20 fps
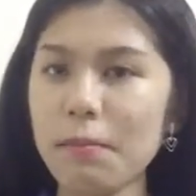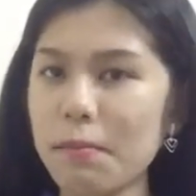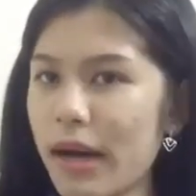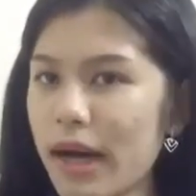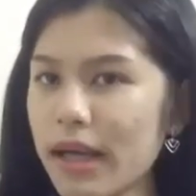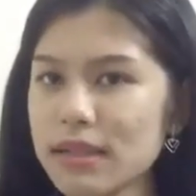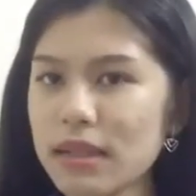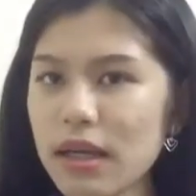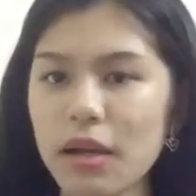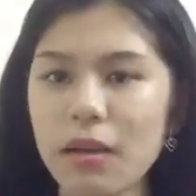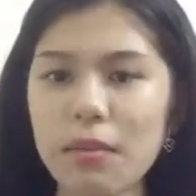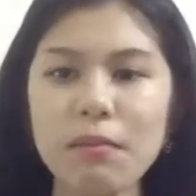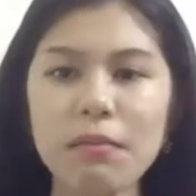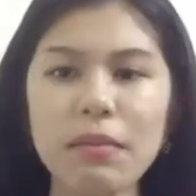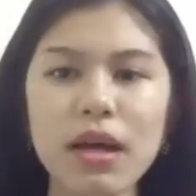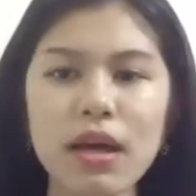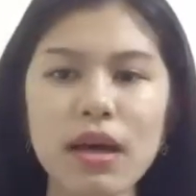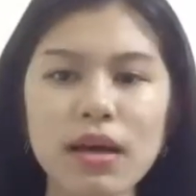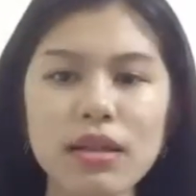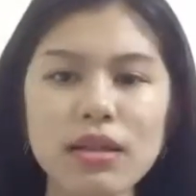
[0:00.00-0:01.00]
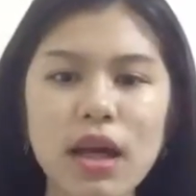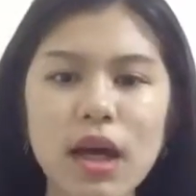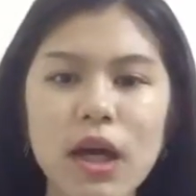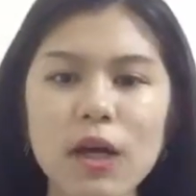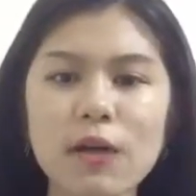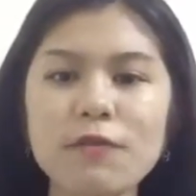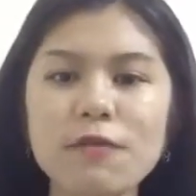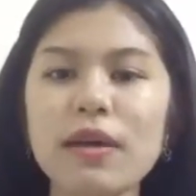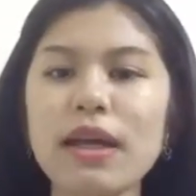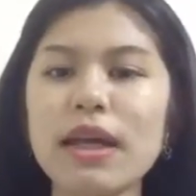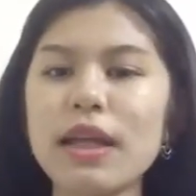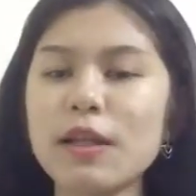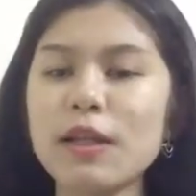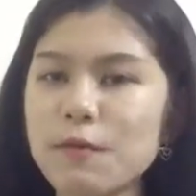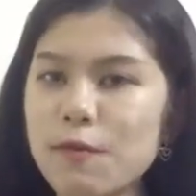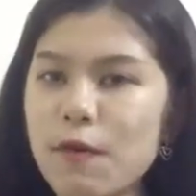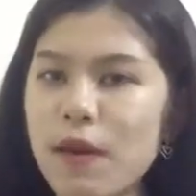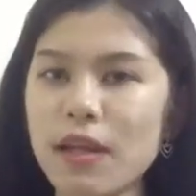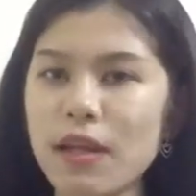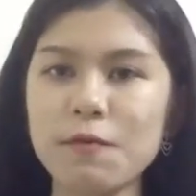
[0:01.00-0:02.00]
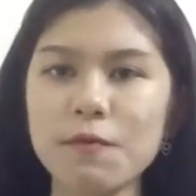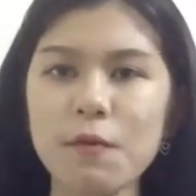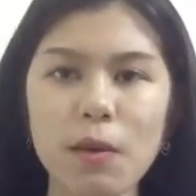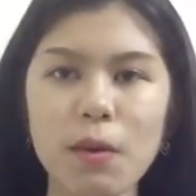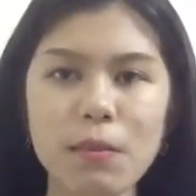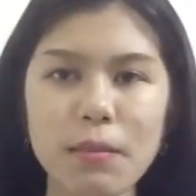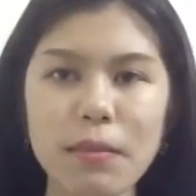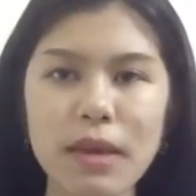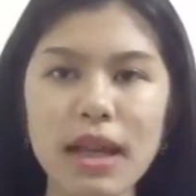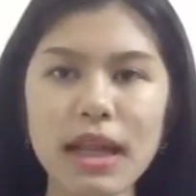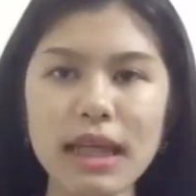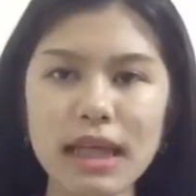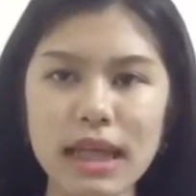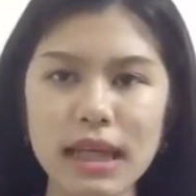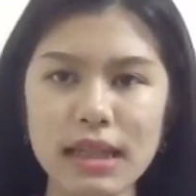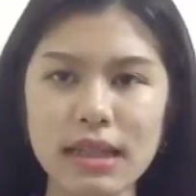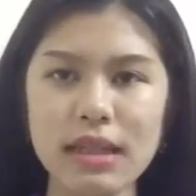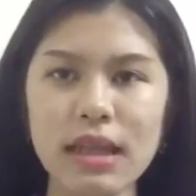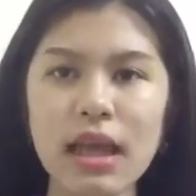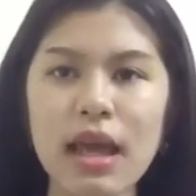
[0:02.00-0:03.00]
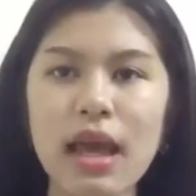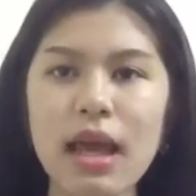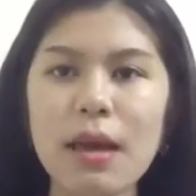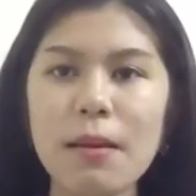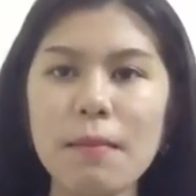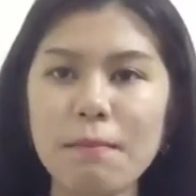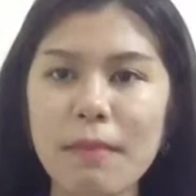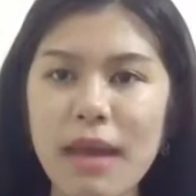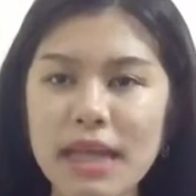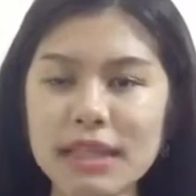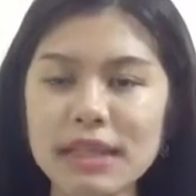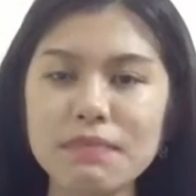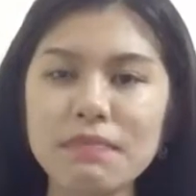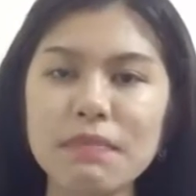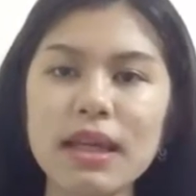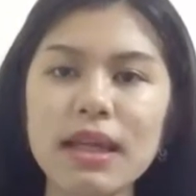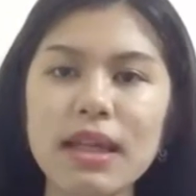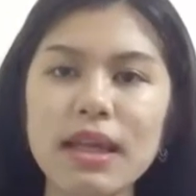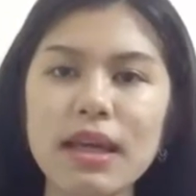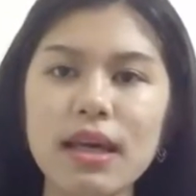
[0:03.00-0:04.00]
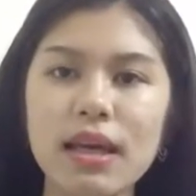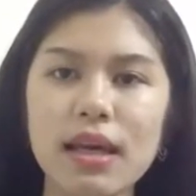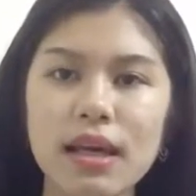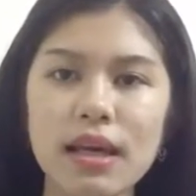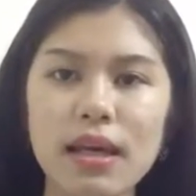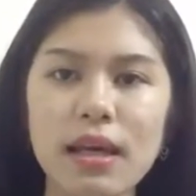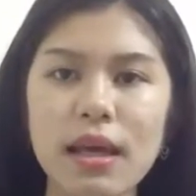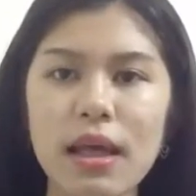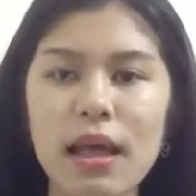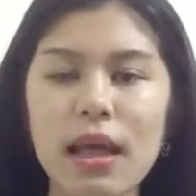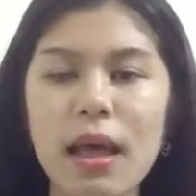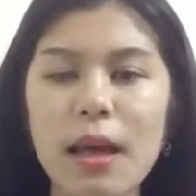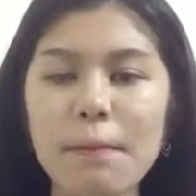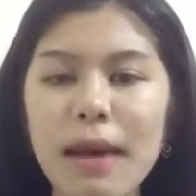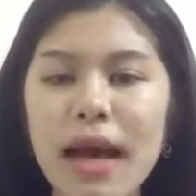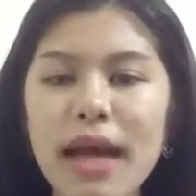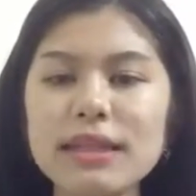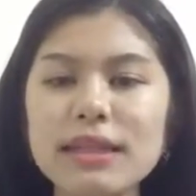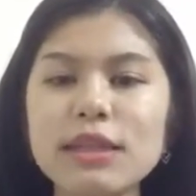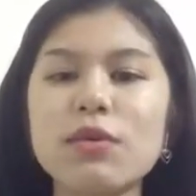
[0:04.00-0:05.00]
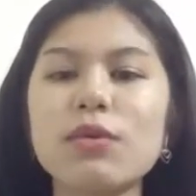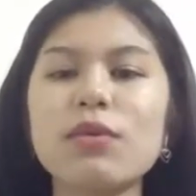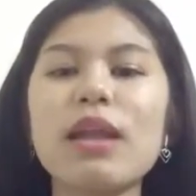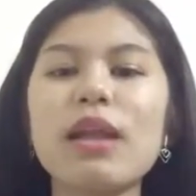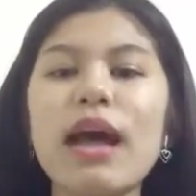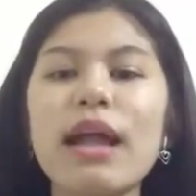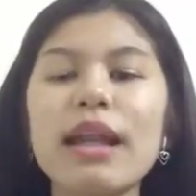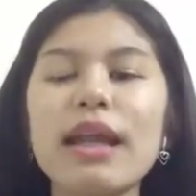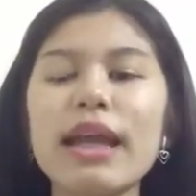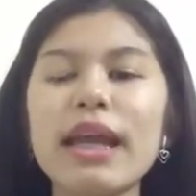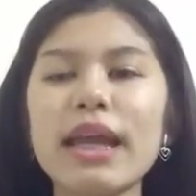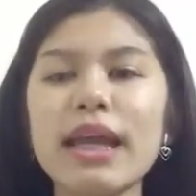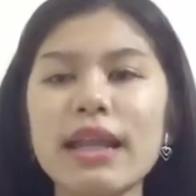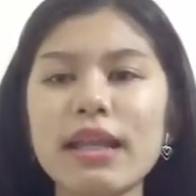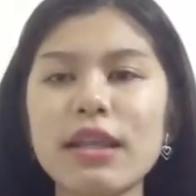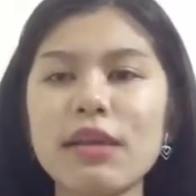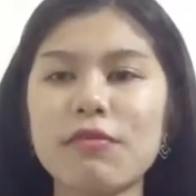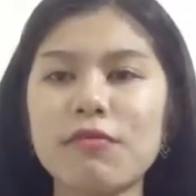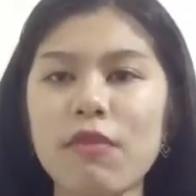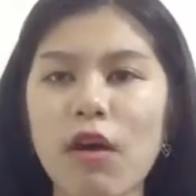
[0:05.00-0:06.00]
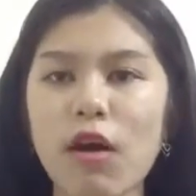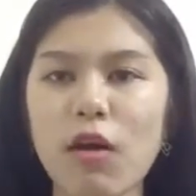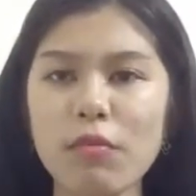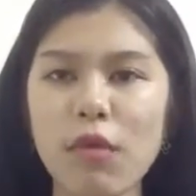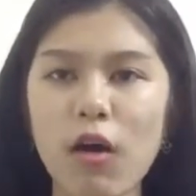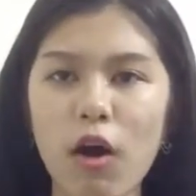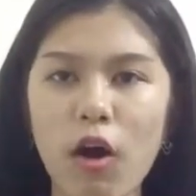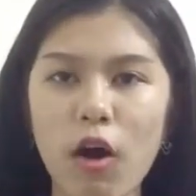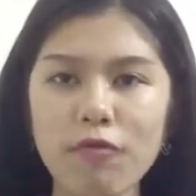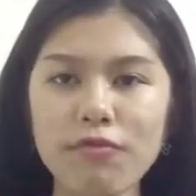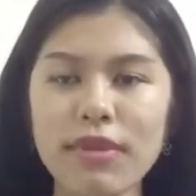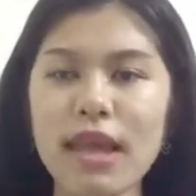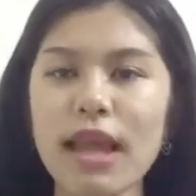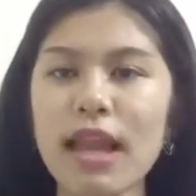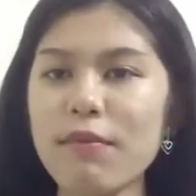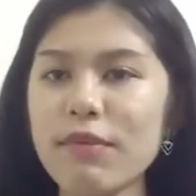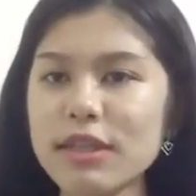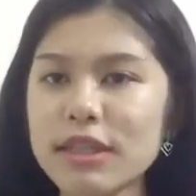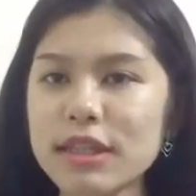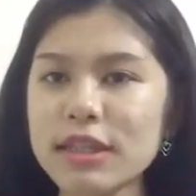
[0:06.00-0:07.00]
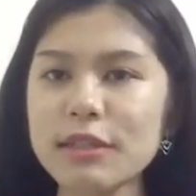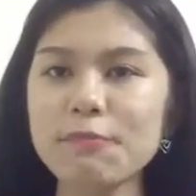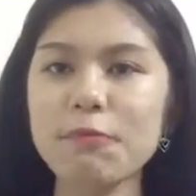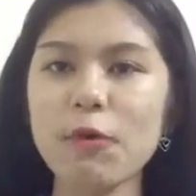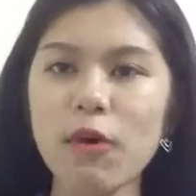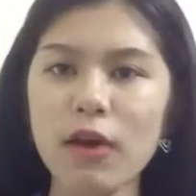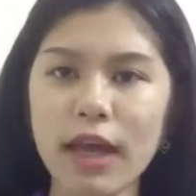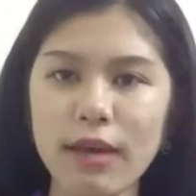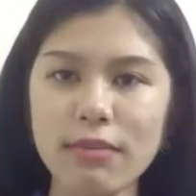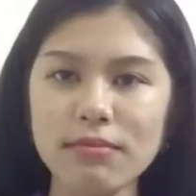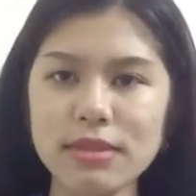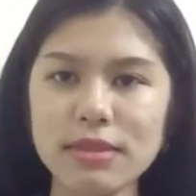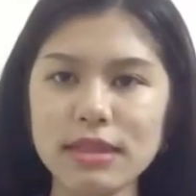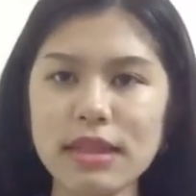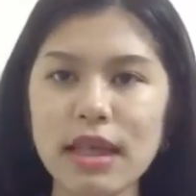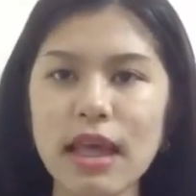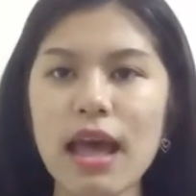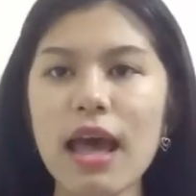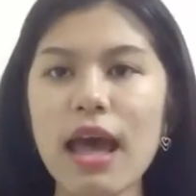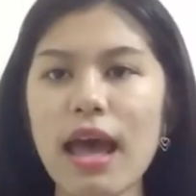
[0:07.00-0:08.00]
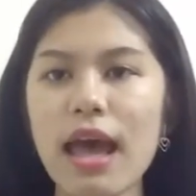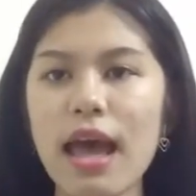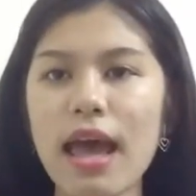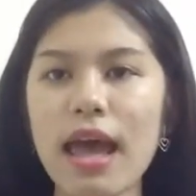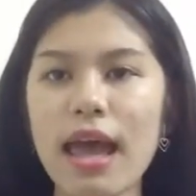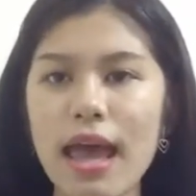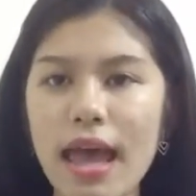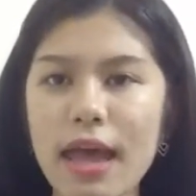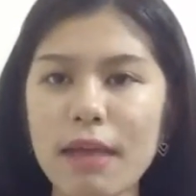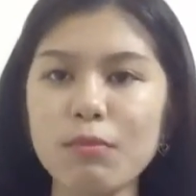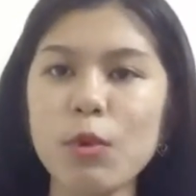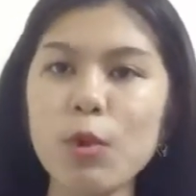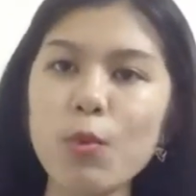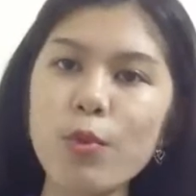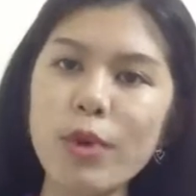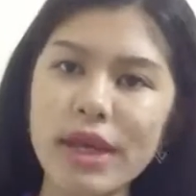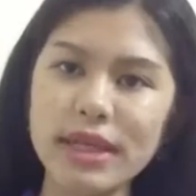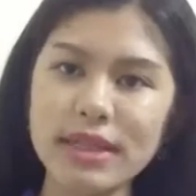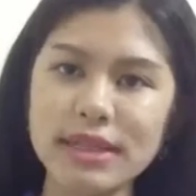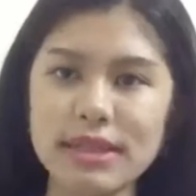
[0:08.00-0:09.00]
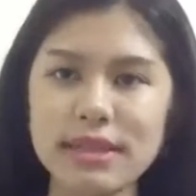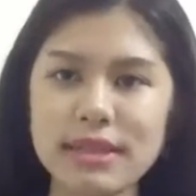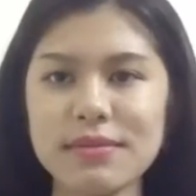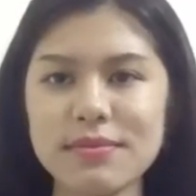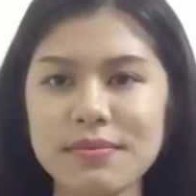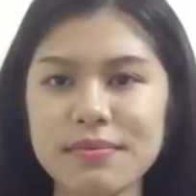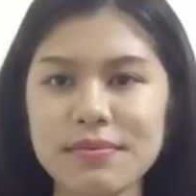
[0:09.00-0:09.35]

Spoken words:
but because of influence from American mass media, particularly in the form of television programs and movies.